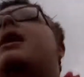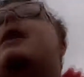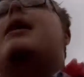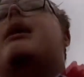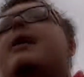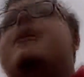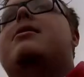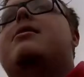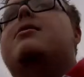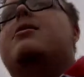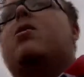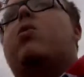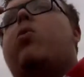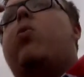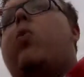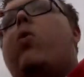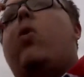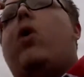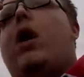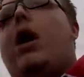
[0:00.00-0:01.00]
is
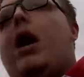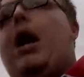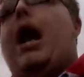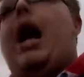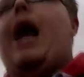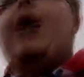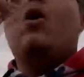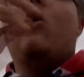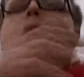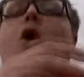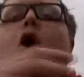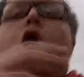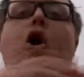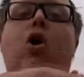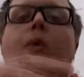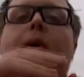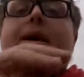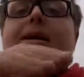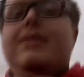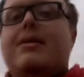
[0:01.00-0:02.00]
I don't
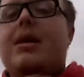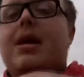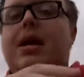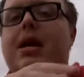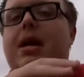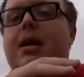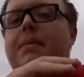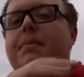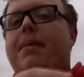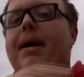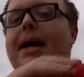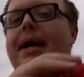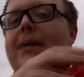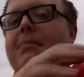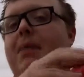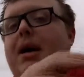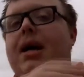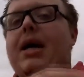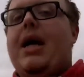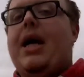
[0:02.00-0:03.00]
always bait
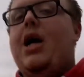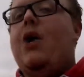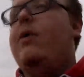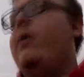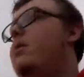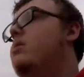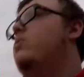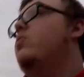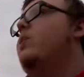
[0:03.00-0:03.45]
my coyotes.